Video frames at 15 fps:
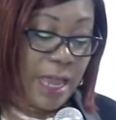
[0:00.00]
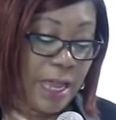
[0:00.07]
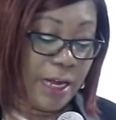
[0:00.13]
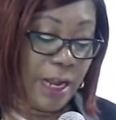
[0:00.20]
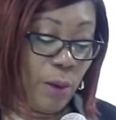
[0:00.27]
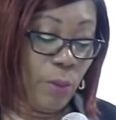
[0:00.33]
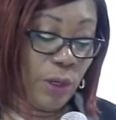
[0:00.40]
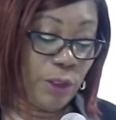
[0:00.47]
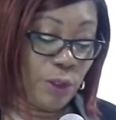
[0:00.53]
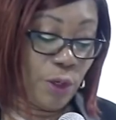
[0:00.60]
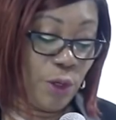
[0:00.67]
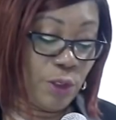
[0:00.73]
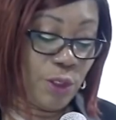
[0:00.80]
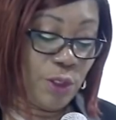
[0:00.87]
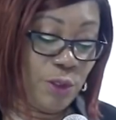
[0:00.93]
And I want
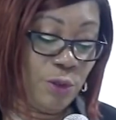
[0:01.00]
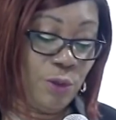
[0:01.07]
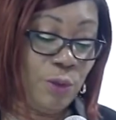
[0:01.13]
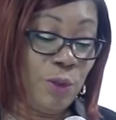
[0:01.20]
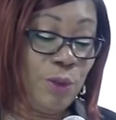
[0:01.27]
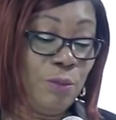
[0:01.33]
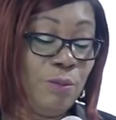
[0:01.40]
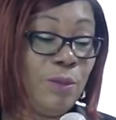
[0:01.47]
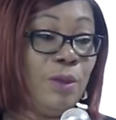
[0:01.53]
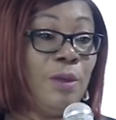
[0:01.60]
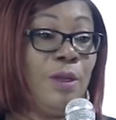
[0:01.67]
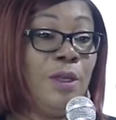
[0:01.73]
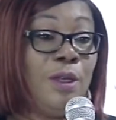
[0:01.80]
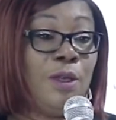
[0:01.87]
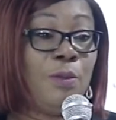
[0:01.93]
us to,
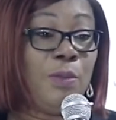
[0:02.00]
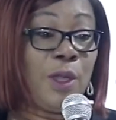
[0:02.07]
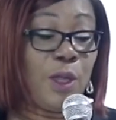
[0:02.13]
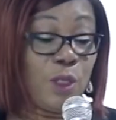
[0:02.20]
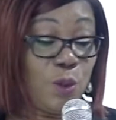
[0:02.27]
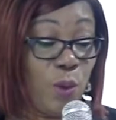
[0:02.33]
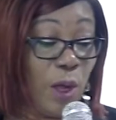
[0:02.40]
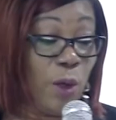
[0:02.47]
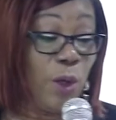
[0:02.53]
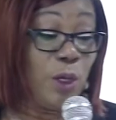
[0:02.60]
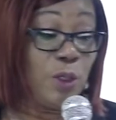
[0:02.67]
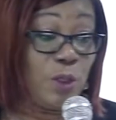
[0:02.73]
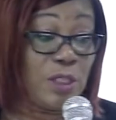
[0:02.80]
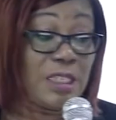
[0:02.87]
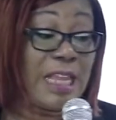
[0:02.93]
because we are
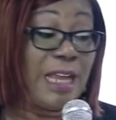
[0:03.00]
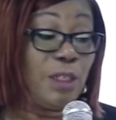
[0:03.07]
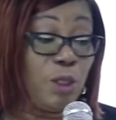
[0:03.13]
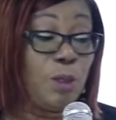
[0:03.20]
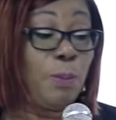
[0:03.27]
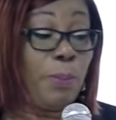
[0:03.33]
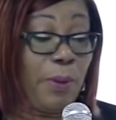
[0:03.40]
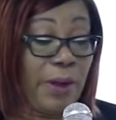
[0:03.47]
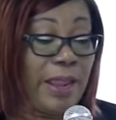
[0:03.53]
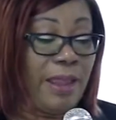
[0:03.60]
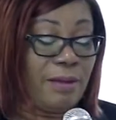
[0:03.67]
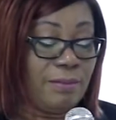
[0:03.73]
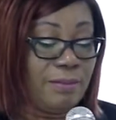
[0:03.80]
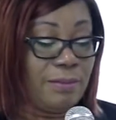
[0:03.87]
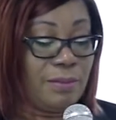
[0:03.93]
going to start to
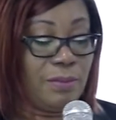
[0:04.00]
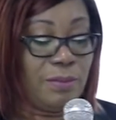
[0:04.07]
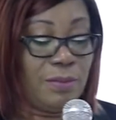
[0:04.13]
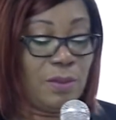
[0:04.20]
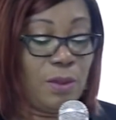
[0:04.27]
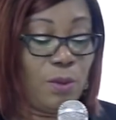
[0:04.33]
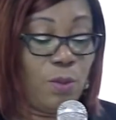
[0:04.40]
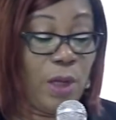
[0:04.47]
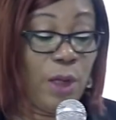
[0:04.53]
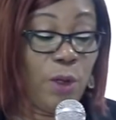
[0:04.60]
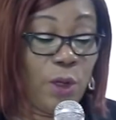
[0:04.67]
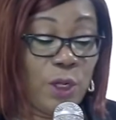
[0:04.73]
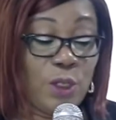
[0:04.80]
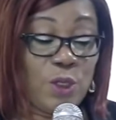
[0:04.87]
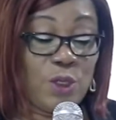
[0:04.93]
pray. We are
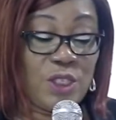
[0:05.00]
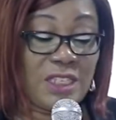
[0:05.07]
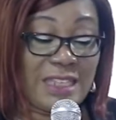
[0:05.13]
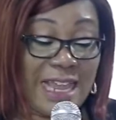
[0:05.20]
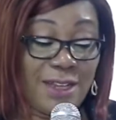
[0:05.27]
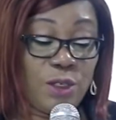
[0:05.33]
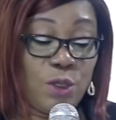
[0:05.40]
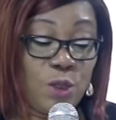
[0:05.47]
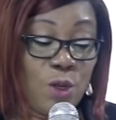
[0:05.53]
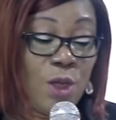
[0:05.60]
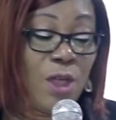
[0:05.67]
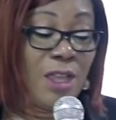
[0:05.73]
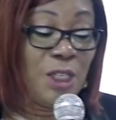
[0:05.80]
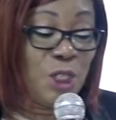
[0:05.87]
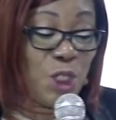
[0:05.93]
going to start to
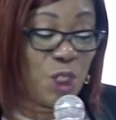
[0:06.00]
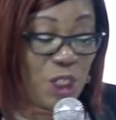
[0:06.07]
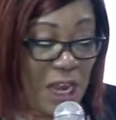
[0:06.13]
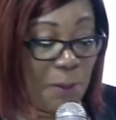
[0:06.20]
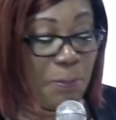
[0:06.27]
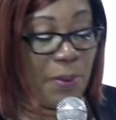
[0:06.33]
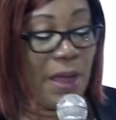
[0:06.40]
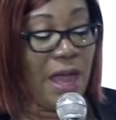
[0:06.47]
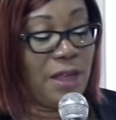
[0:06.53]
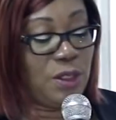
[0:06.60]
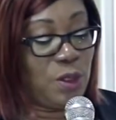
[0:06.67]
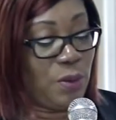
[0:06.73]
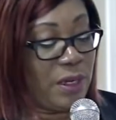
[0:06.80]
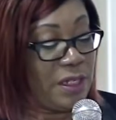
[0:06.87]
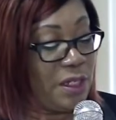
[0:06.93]
shape
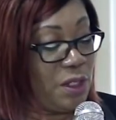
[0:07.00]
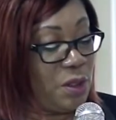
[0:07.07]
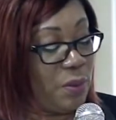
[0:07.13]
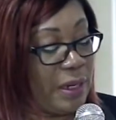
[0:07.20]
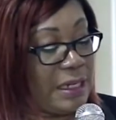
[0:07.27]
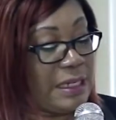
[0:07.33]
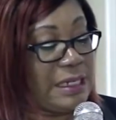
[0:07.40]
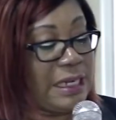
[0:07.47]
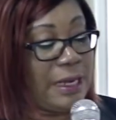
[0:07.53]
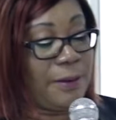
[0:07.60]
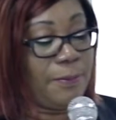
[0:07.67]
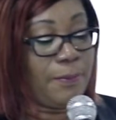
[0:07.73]
our 2020.